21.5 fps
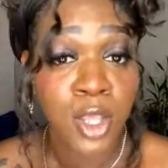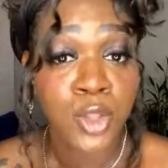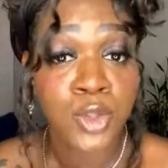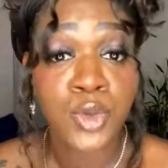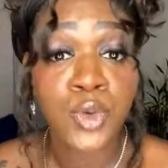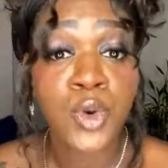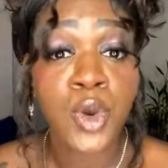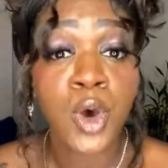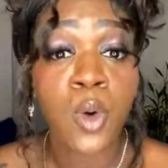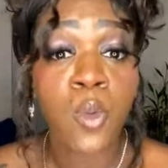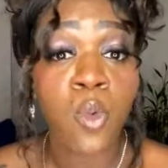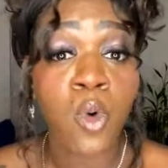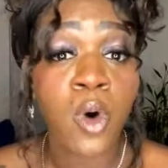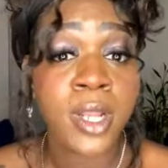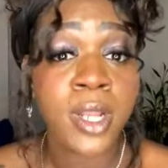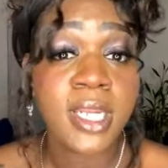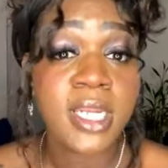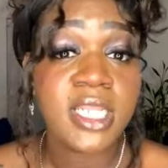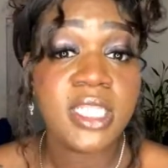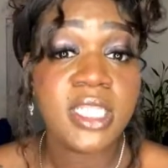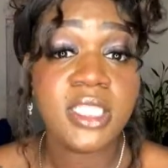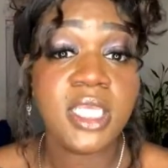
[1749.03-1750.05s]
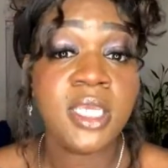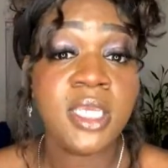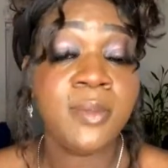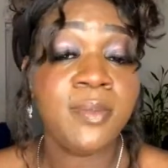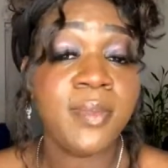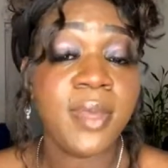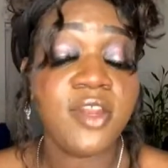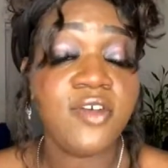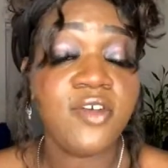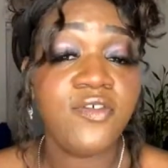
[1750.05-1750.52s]
You don't want
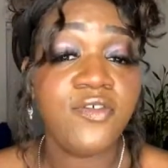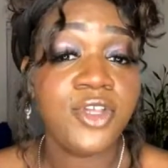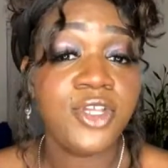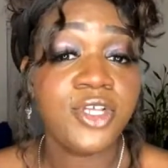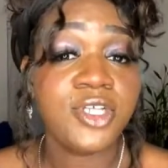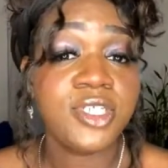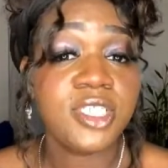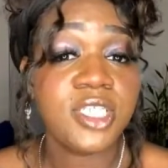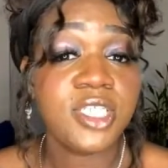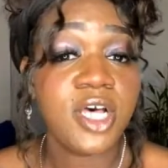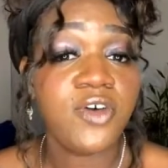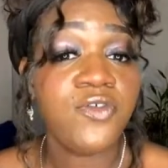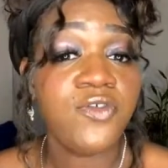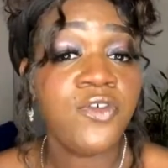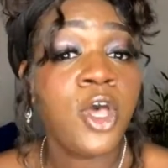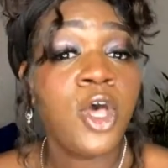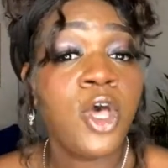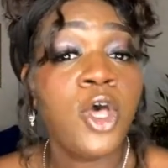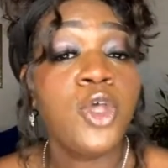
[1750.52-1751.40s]
anything better for yourself.